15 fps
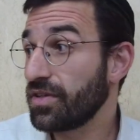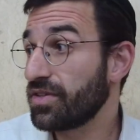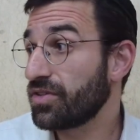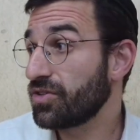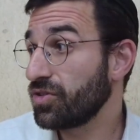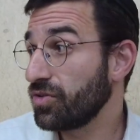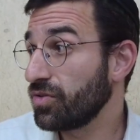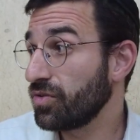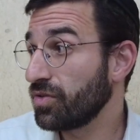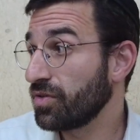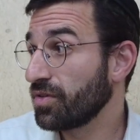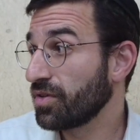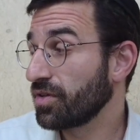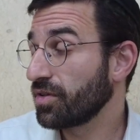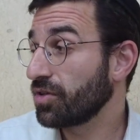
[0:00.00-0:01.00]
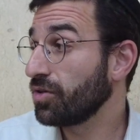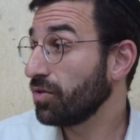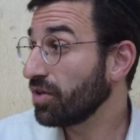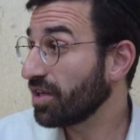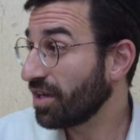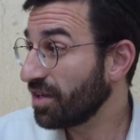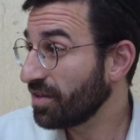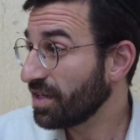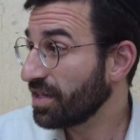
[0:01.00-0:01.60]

to Geula